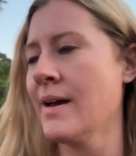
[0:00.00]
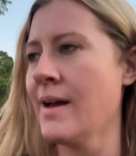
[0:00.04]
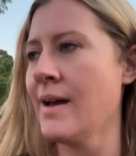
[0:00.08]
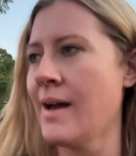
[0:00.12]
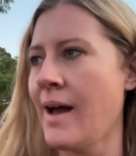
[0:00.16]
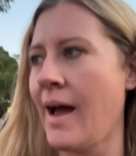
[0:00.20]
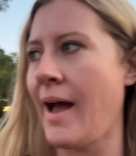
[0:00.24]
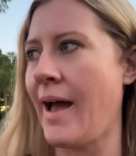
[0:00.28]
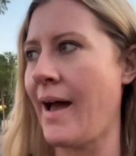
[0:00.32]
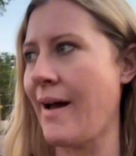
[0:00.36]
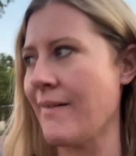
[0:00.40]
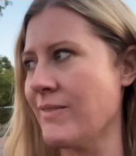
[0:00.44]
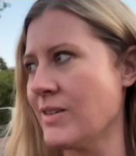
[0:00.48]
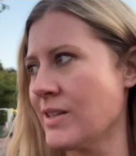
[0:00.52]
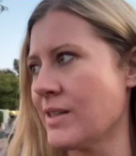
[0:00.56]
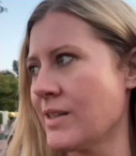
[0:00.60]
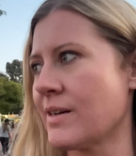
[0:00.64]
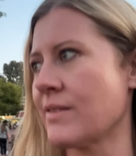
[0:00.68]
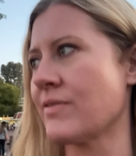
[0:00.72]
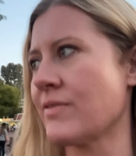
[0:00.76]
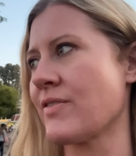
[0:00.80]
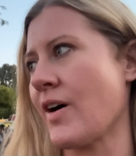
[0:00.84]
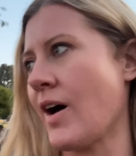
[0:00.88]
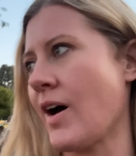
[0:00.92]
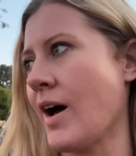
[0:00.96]
I have a lot
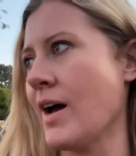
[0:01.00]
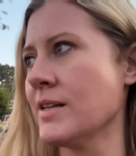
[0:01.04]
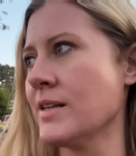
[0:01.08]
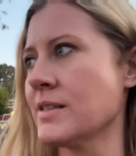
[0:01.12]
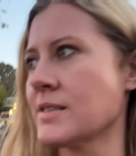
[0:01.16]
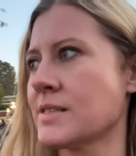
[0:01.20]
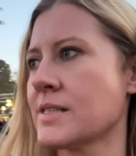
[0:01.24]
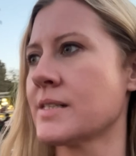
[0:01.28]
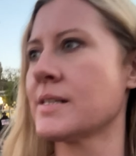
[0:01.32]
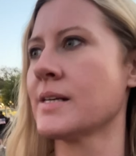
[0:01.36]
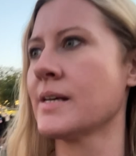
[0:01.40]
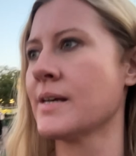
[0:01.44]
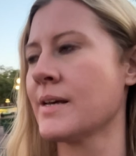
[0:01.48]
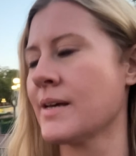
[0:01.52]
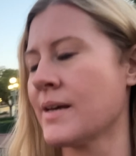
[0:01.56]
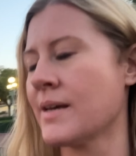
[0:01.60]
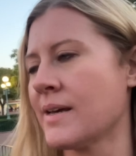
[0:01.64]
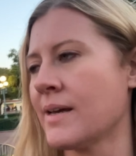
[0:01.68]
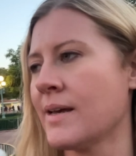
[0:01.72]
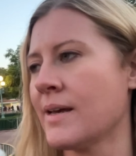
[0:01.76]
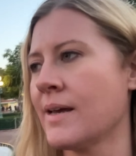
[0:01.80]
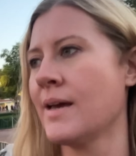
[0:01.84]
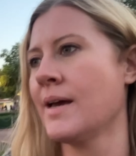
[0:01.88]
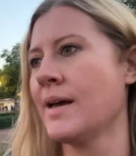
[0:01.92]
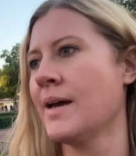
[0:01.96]
of thoughts
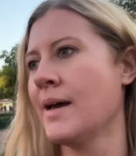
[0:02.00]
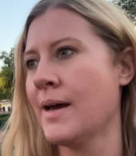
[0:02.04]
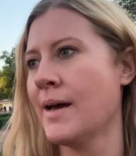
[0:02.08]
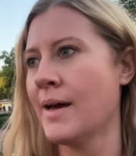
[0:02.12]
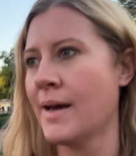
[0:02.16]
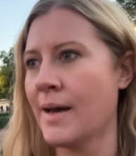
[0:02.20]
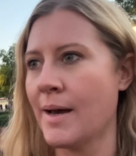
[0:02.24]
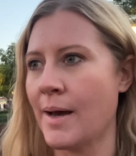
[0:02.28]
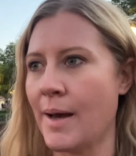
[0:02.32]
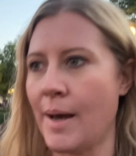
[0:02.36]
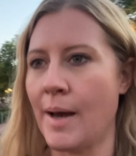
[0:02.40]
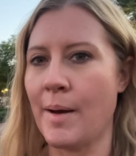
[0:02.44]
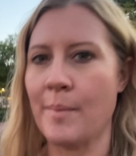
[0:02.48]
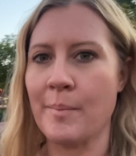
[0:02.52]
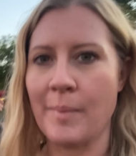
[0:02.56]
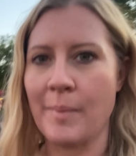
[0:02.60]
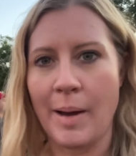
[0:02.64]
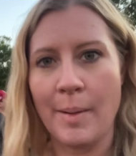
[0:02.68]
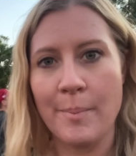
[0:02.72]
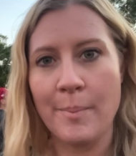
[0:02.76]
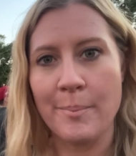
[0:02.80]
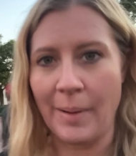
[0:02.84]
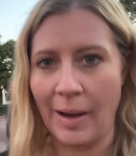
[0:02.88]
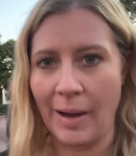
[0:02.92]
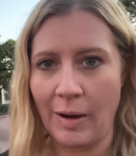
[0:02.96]

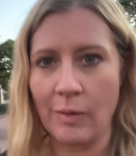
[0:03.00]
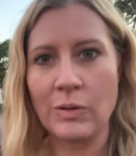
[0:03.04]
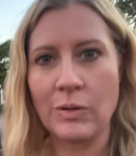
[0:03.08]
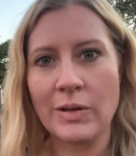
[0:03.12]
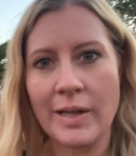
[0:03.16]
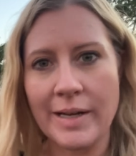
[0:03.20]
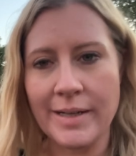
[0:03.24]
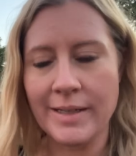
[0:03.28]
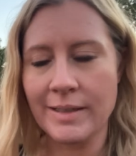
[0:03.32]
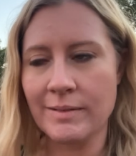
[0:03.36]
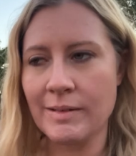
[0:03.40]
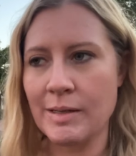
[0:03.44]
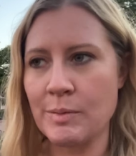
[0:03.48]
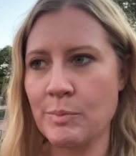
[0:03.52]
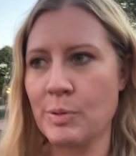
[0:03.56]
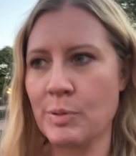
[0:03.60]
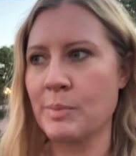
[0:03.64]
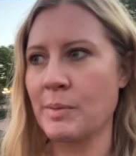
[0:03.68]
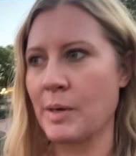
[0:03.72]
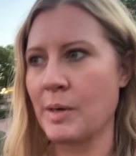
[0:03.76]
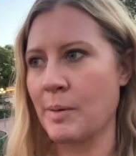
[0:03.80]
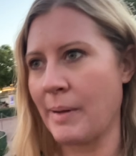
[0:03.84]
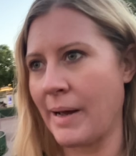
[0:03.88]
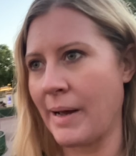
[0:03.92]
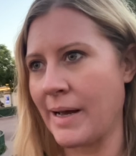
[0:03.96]
about Lightning Lane
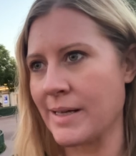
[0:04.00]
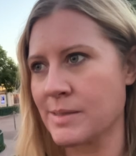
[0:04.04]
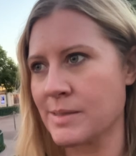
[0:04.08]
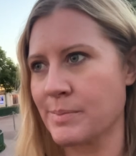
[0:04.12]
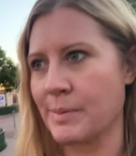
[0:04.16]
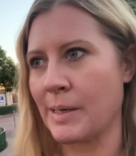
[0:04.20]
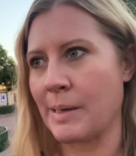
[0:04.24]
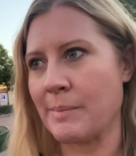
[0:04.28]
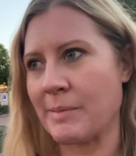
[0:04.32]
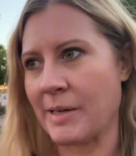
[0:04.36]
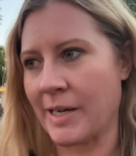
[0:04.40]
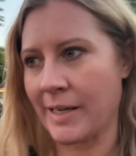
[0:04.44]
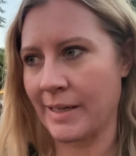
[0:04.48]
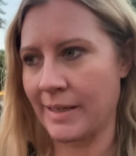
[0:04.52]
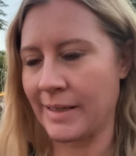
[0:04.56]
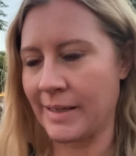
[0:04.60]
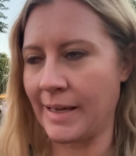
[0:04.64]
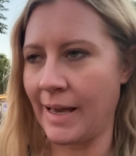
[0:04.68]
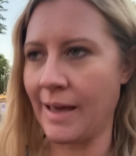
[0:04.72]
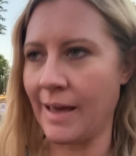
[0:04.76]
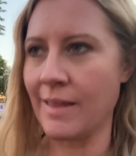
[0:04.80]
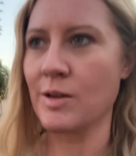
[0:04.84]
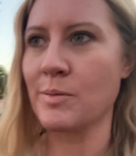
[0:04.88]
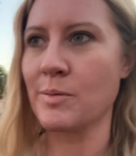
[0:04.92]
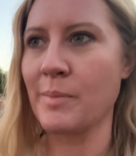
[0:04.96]
Premier Pass, but I'm going to
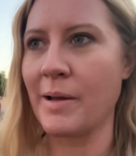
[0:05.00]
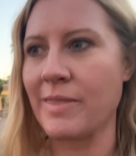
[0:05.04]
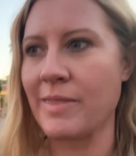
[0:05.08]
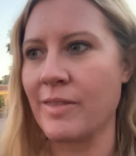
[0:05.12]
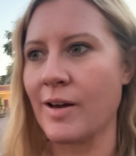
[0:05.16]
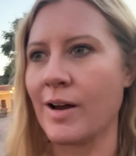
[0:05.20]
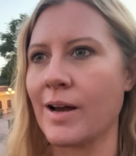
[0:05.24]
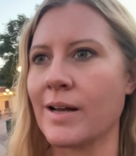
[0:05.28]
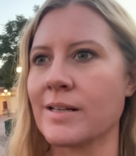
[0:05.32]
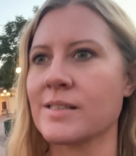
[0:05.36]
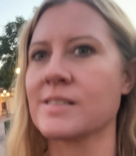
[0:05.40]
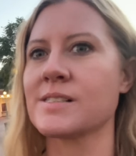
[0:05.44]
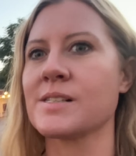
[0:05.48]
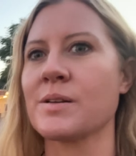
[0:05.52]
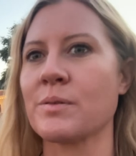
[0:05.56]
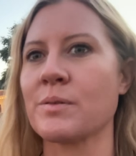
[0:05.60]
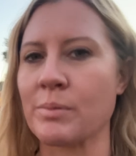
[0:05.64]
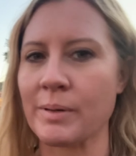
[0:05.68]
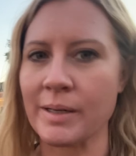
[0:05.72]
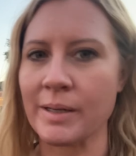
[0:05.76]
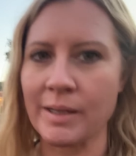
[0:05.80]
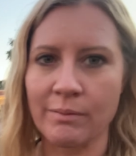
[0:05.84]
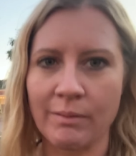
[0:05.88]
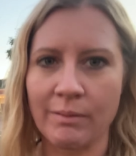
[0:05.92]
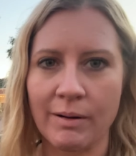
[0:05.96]
gather my thoughts,
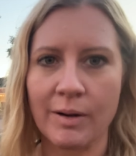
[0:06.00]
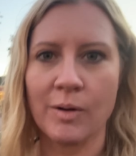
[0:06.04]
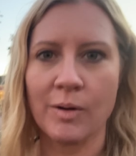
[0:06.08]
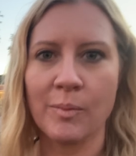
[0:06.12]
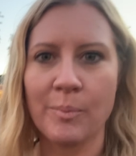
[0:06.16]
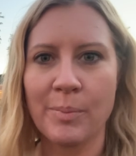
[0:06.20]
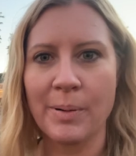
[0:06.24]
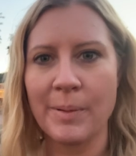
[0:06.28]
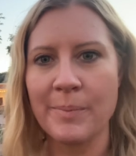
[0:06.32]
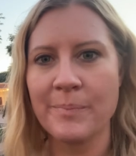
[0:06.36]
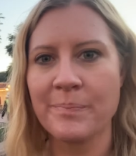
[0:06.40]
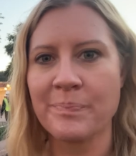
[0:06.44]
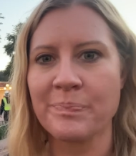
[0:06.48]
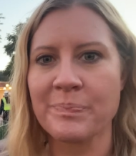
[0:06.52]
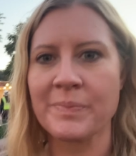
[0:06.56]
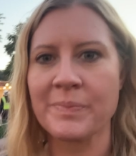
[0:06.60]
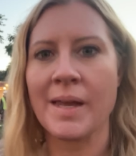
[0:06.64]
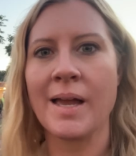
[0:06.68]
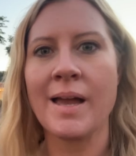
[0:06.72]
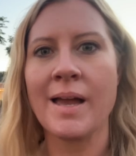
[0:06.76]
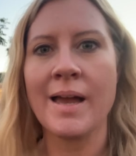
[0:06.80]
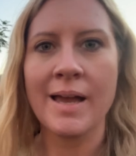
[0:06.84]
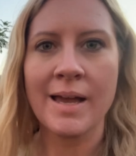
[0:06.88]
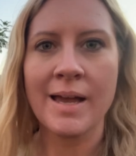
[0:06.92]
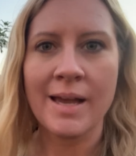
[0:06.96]
regroup,
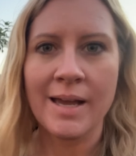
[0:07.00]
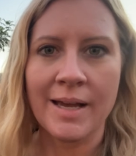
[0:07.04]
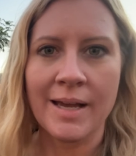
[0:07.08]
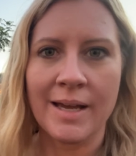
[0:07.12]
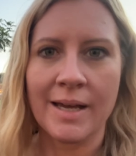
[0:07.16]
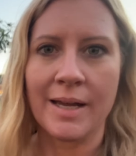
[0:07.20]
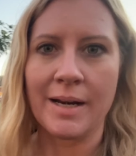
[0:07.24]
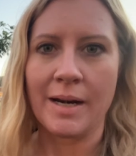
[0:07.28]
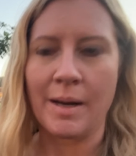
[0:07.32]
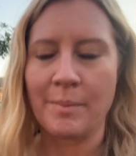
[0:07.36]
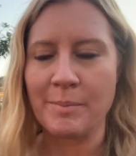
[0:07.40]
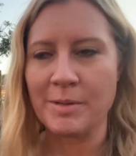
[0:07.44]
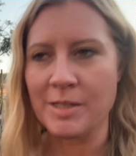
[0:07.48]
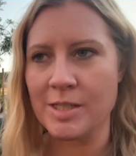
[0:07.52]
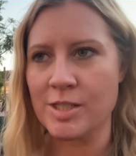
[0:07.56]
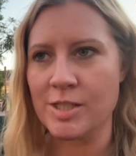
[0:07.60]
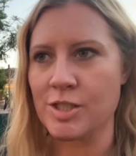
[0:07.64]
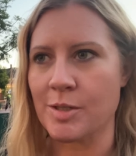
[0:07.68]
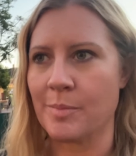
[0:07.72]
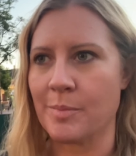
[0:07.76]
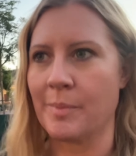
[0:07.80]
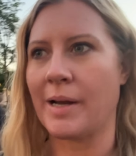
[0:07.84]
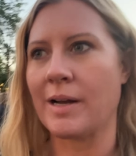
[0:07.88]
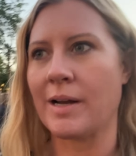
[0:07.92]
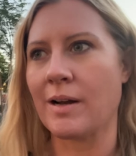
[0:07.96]
and I'm going to
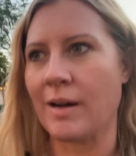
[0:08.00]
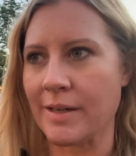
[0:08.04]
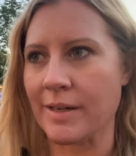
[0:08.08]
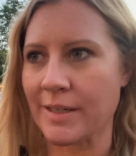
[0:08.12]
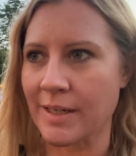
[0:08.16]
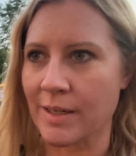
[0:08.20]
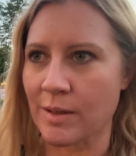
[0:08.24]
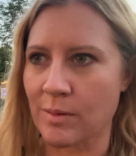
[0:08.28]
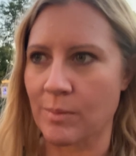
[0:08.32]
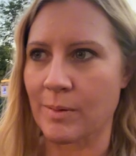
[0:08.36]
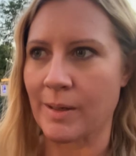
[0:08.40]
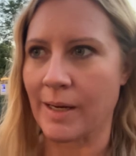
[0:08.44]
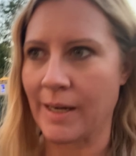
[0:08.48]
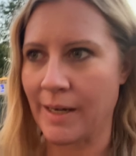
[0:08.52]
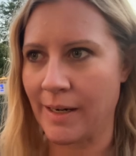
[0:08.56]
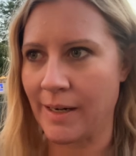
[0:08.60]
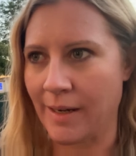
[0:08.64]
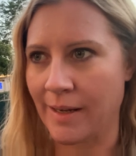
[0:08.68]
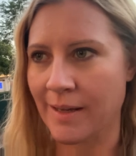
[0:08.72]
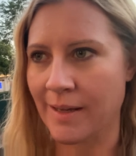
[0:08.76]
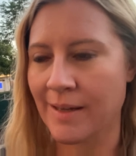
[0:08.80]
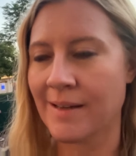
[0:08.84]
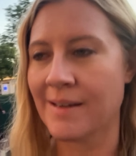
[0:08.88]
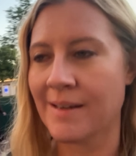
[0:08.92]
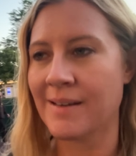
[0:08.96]
jump back on here when
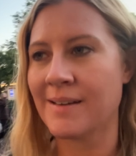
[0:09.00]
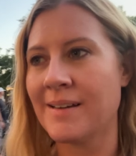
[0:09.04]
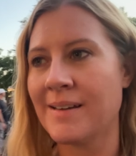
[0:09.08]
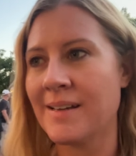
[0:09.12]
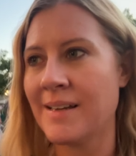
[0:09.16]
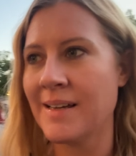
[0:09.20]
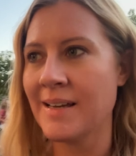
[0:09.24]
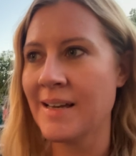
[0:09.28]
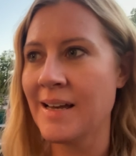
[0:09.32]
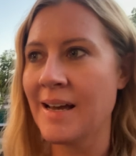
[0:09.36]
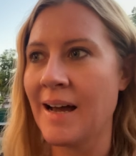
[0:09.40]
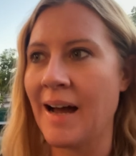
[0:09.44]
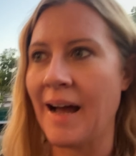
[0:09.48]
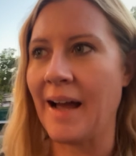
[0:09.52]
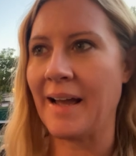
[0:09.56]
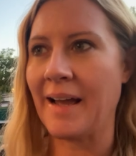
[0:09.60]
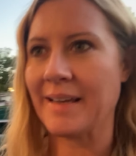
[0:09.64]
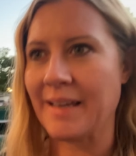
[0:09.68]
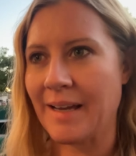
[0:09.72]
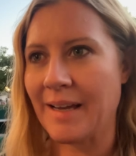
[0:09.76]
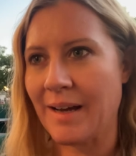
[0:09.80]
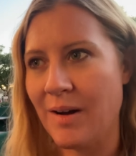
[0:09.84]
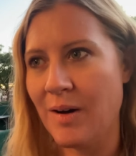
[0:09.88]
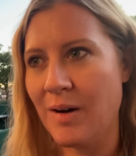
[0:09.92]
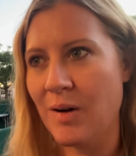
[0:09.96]
I
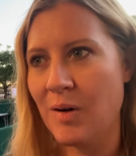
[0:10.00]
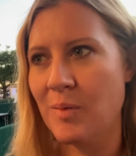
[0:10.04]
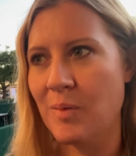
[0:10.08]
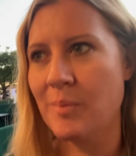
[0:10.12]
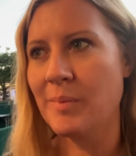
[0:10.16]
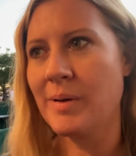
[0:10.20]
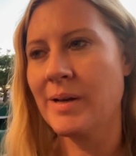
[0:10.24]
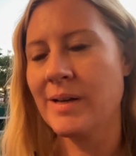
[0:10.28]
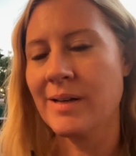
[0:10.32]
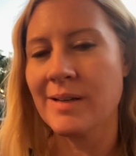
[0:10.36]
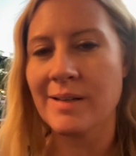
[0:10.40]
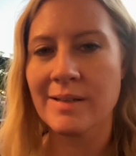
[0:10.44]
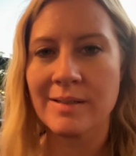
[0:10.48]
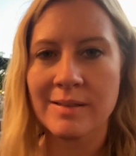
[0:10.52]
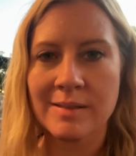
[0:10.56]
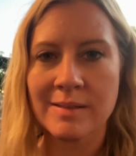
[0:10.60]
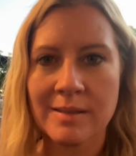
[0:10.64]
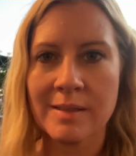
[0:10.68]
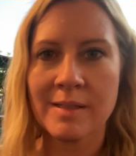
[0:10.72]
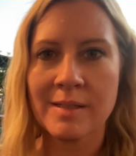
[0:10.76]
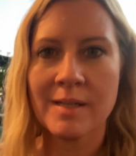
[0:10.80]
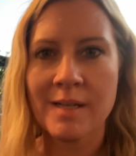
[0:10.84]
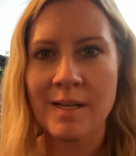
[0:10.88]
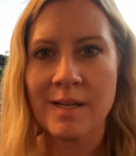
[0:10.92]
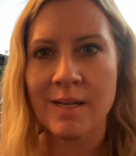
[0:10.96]
get home
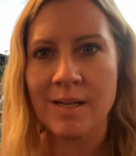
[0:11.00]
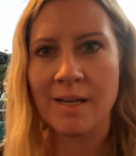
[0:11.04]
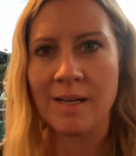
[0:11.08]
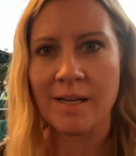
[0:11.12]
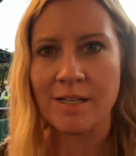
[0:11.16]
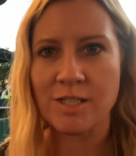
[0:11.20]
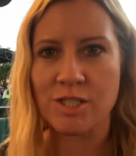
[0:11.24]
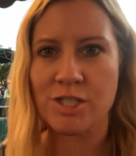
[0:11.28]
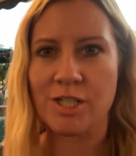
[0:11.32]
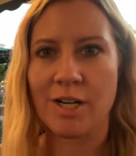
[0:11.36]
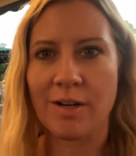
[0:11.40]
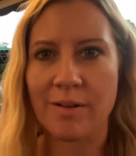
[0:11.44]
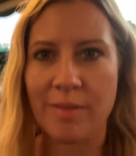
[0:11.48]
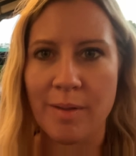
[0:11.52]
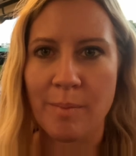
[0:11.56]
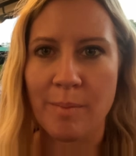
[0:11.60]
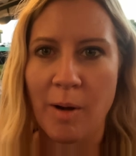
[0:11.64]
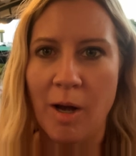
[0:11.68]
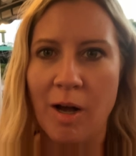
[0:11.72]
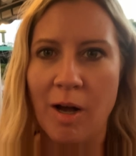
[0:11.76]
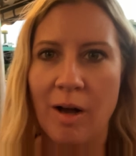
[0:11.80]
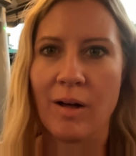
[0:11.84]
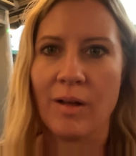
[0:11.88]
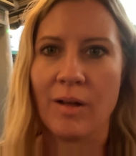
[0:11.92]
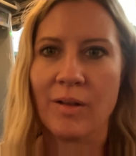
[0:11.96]
and share them
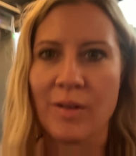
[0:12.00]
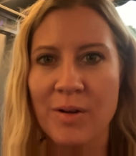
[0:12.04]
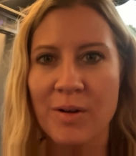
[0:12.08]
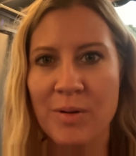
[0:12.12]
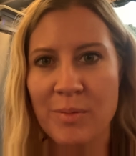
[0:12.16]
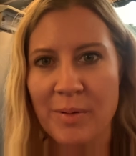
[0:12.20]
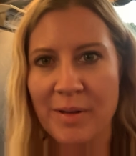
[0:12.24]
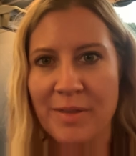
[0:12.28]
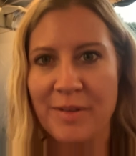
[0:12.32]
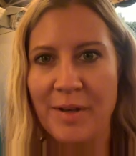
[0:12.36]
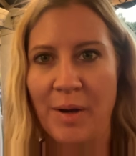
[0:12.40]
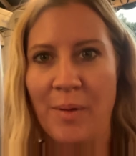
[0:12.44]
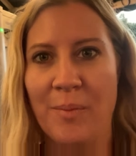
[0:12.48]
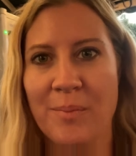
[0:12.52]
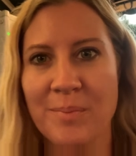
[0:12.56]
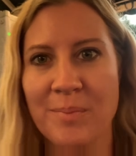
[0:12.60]
all with you.